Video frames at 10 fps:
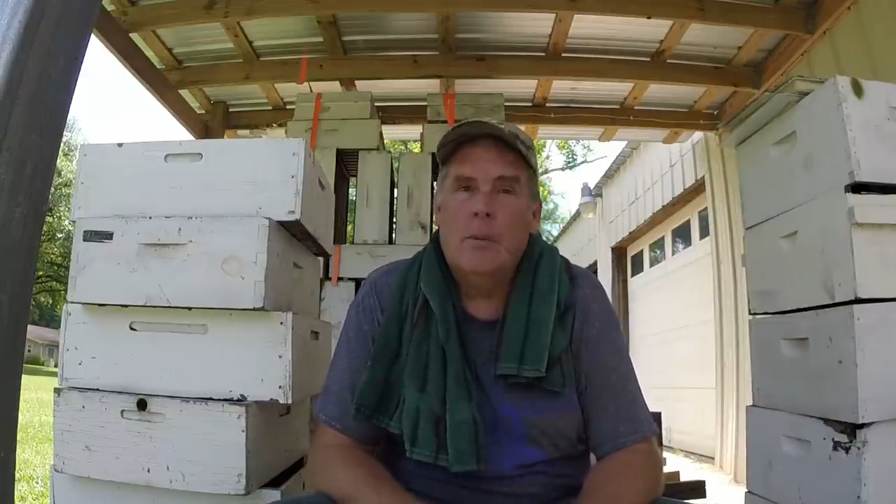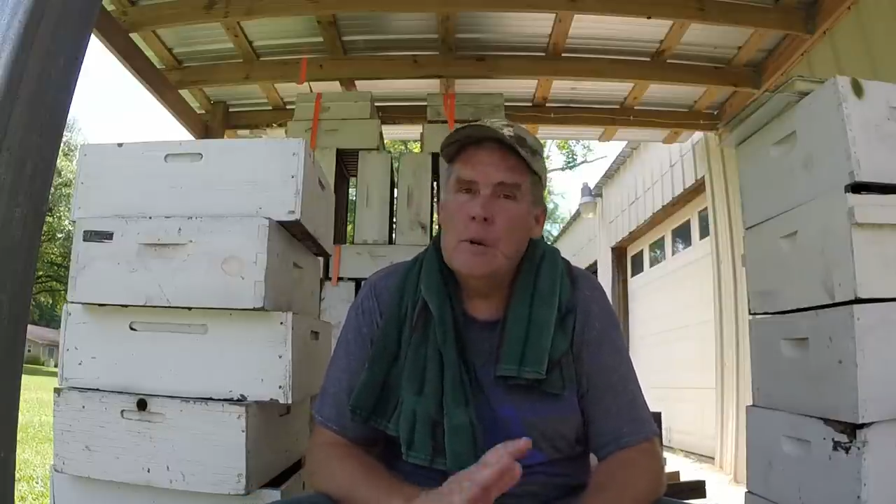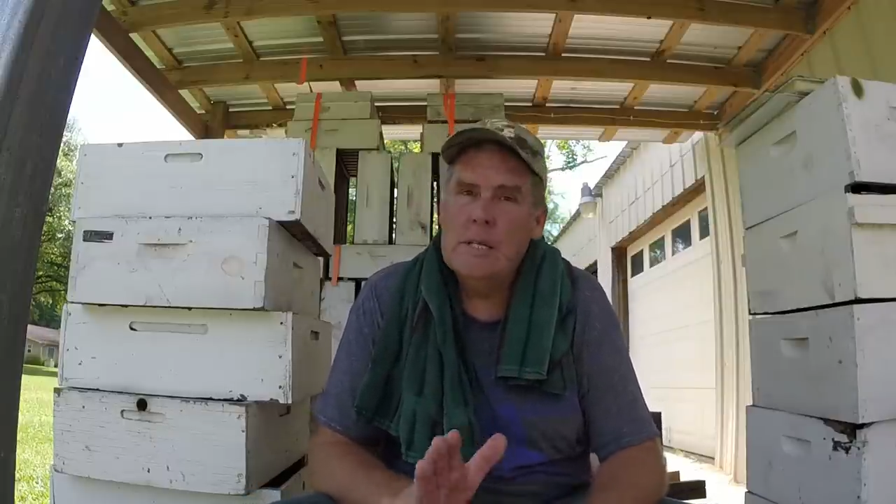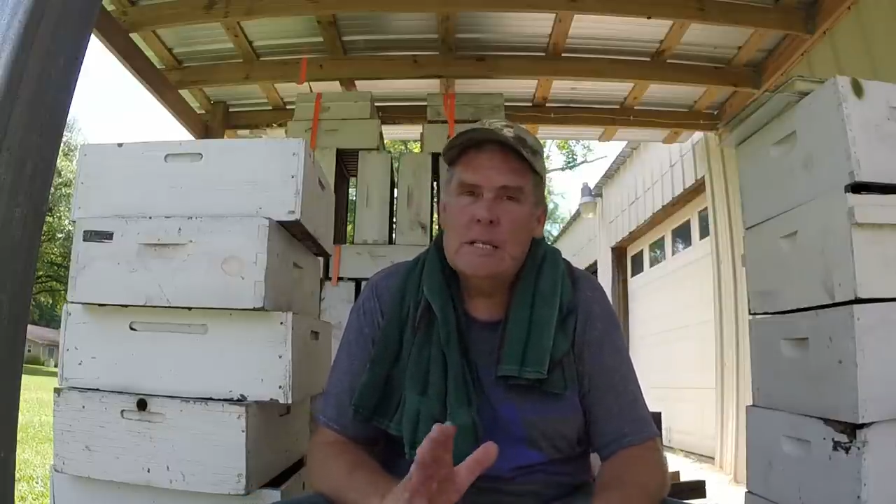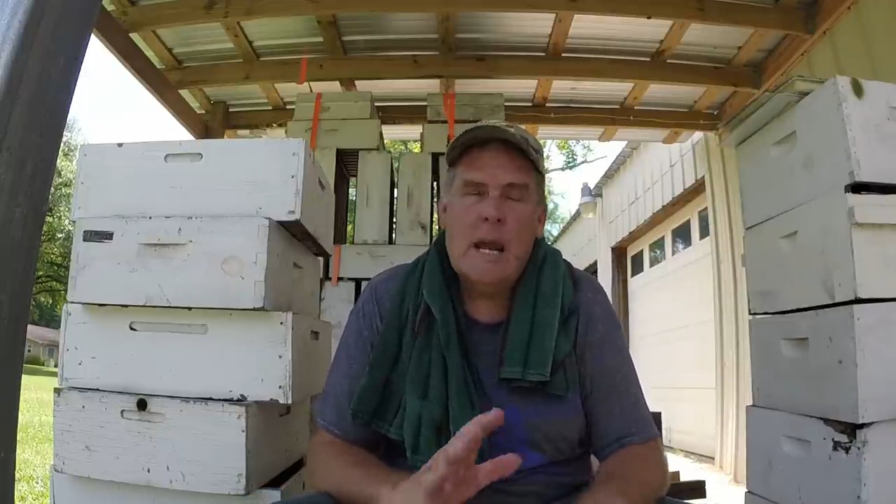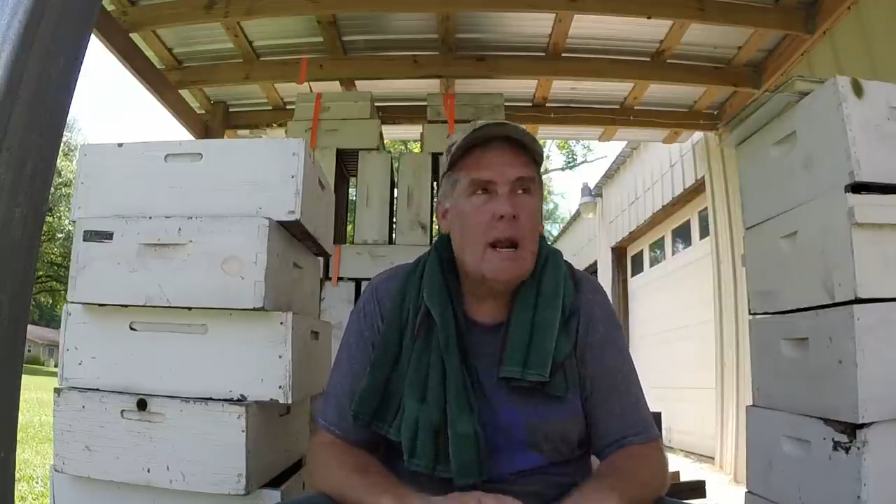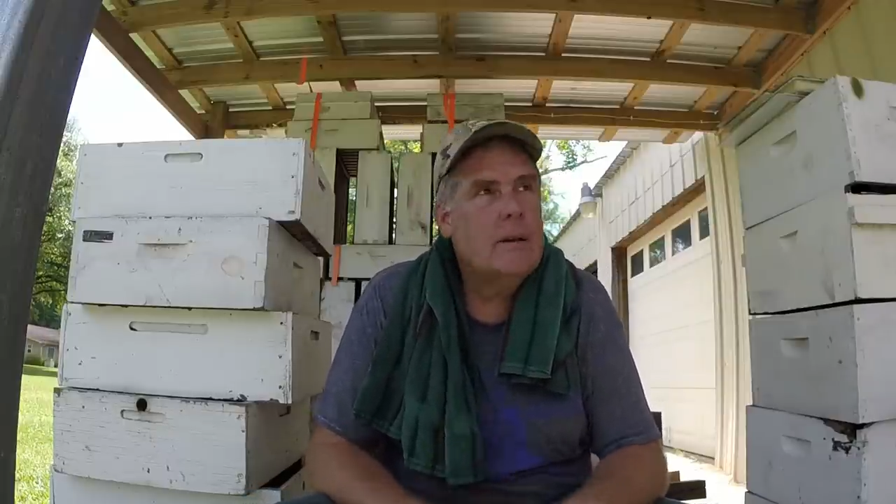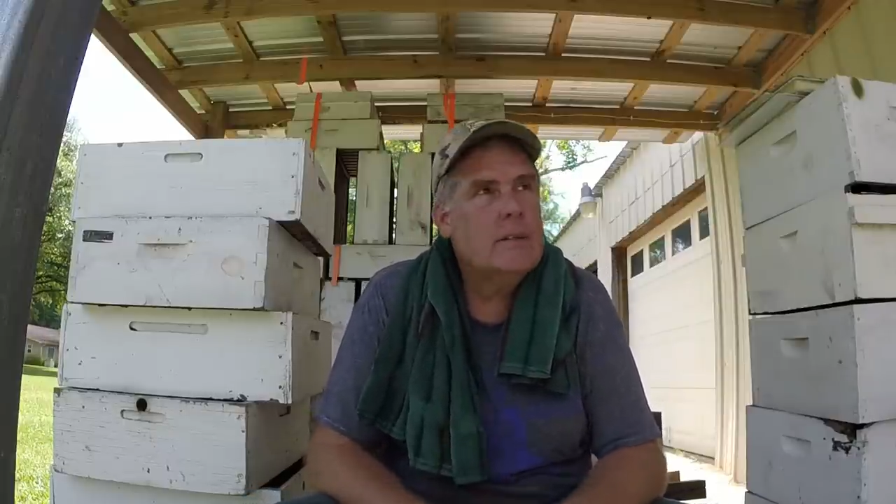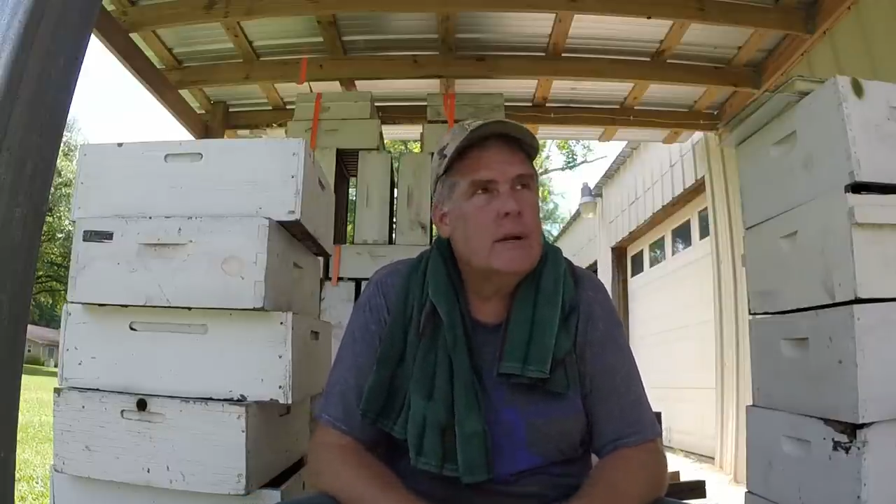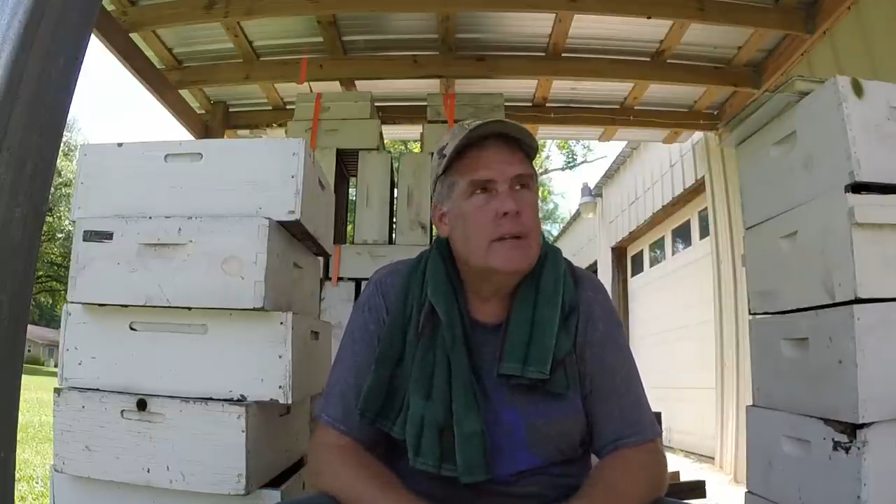I wasn't
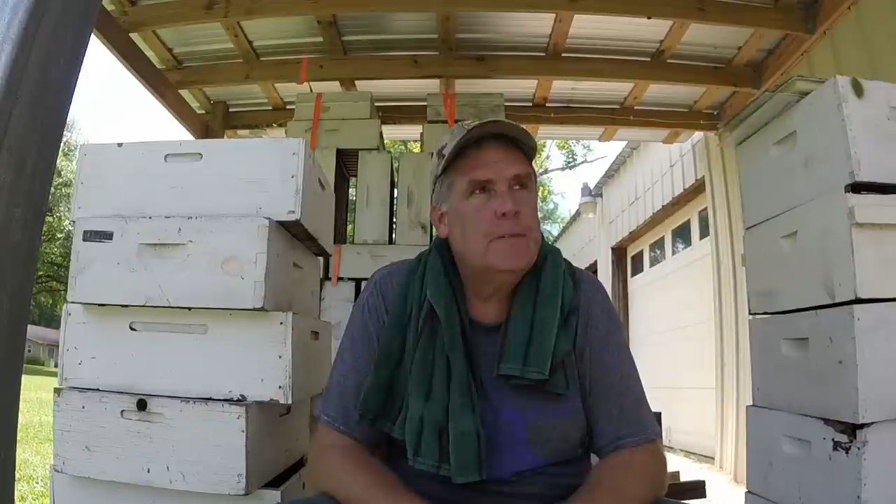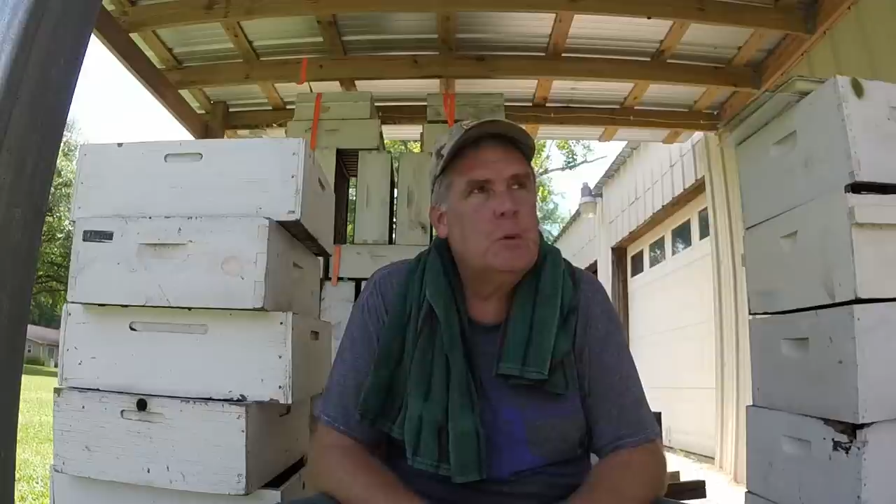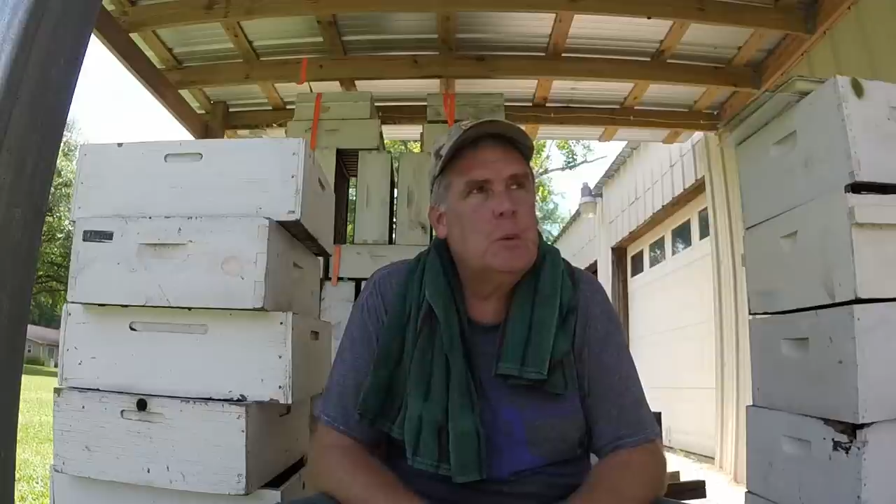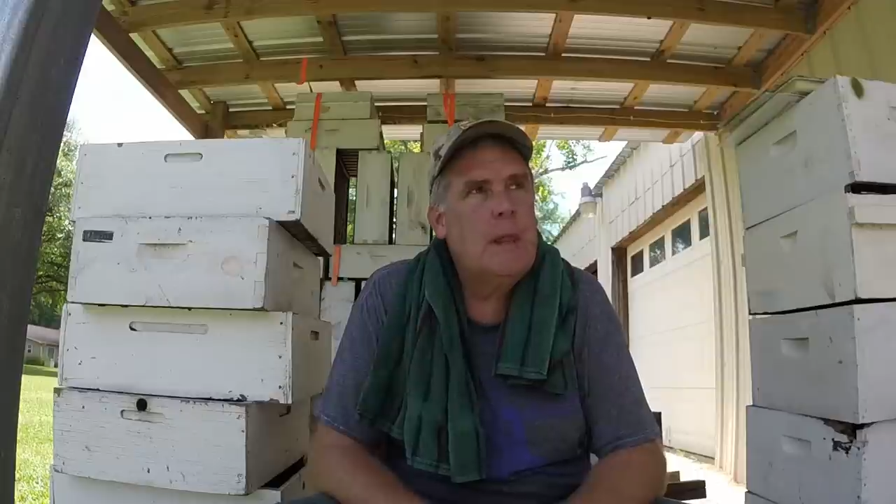tired until I had to fool